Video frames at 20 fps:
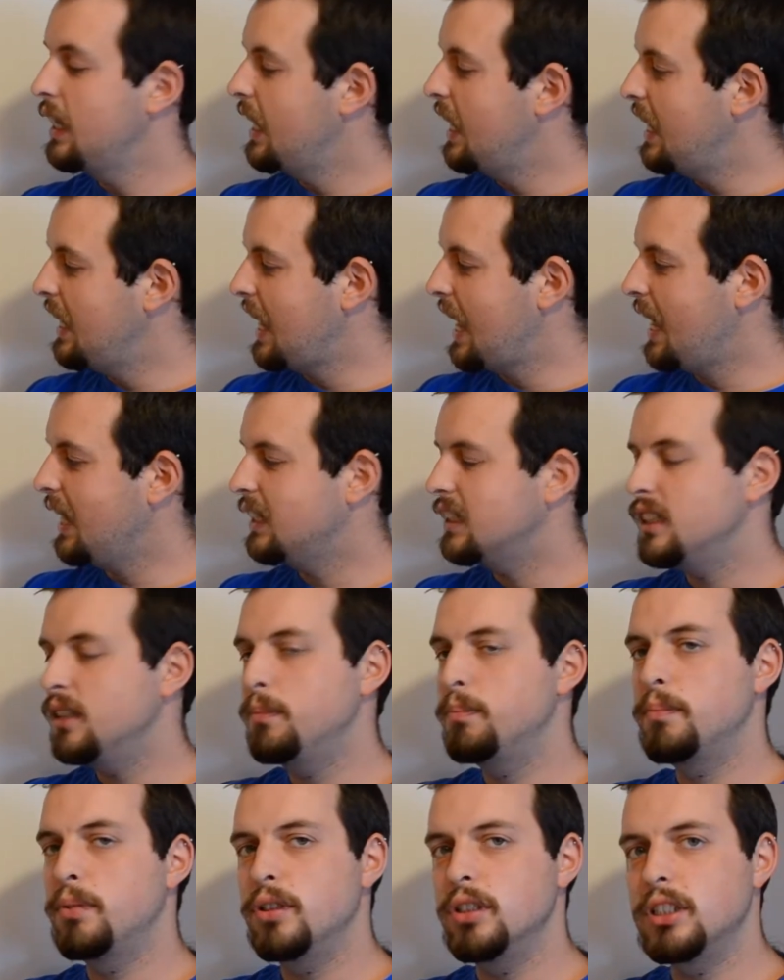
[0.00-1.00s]
it actually
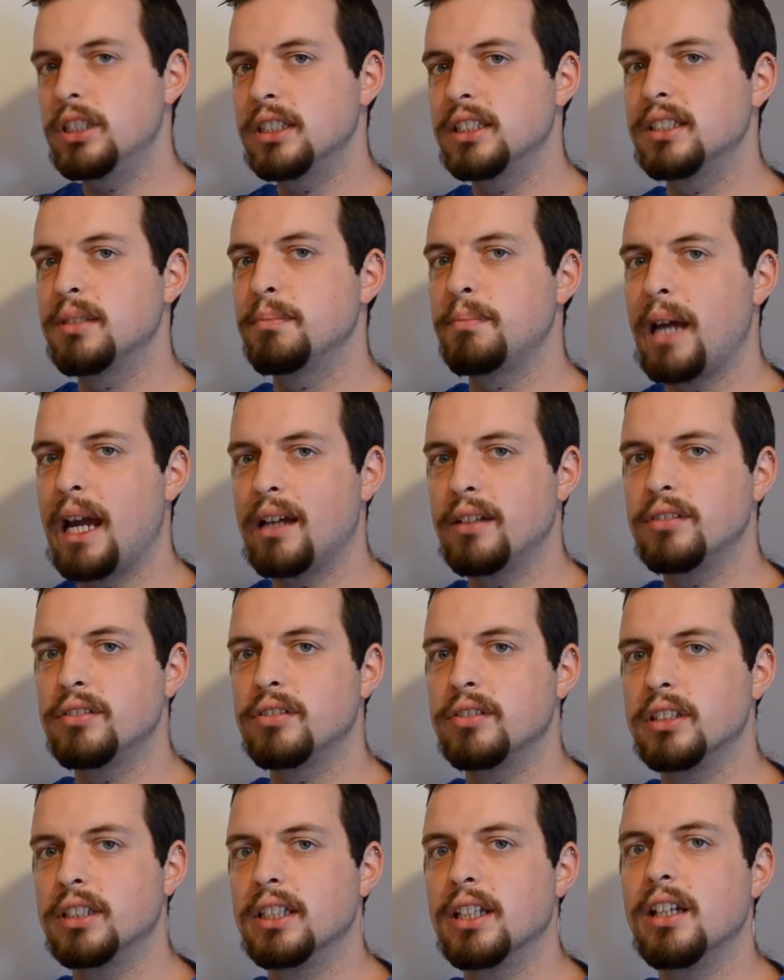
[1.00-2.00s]
pushes the
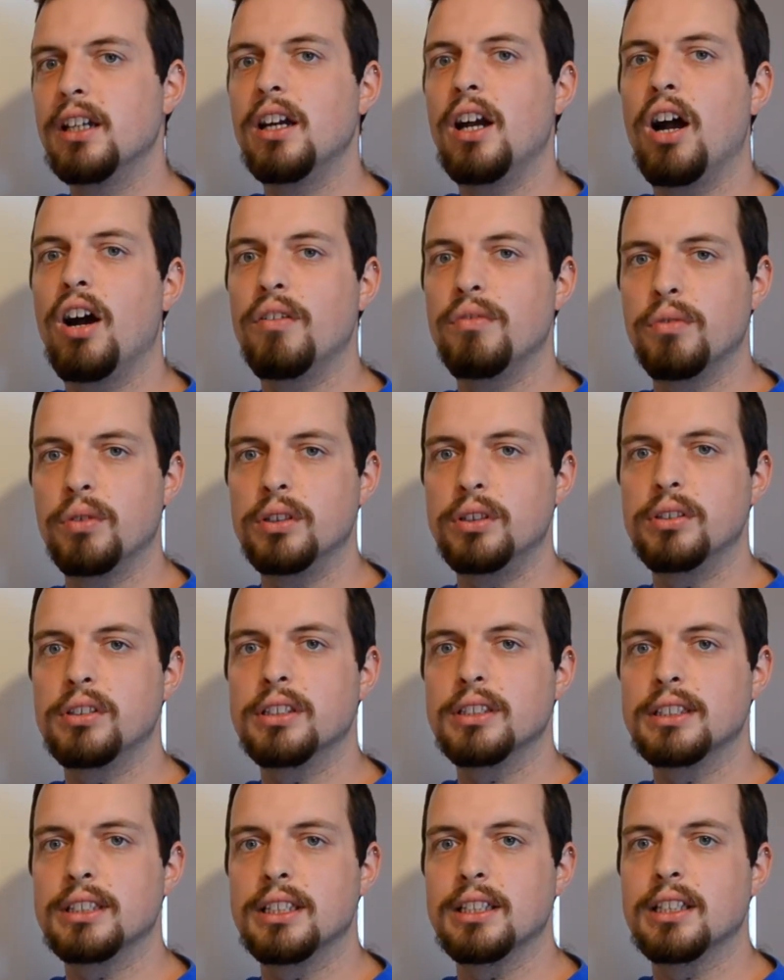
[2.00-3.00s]
boundary of what you
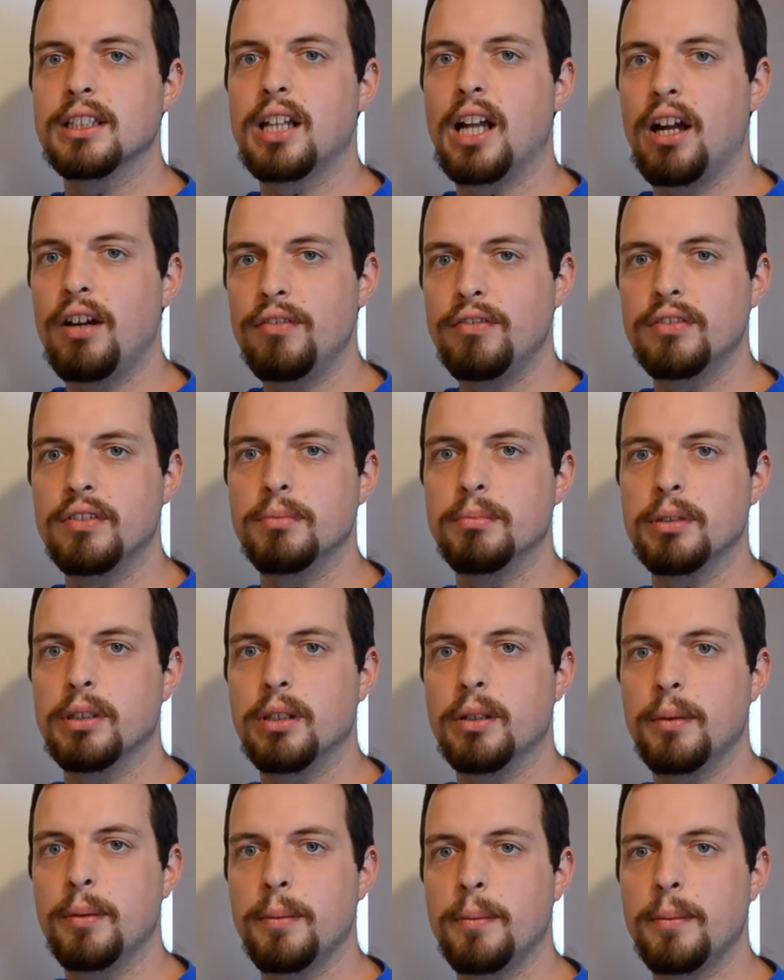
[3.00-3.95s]
consider comfortable.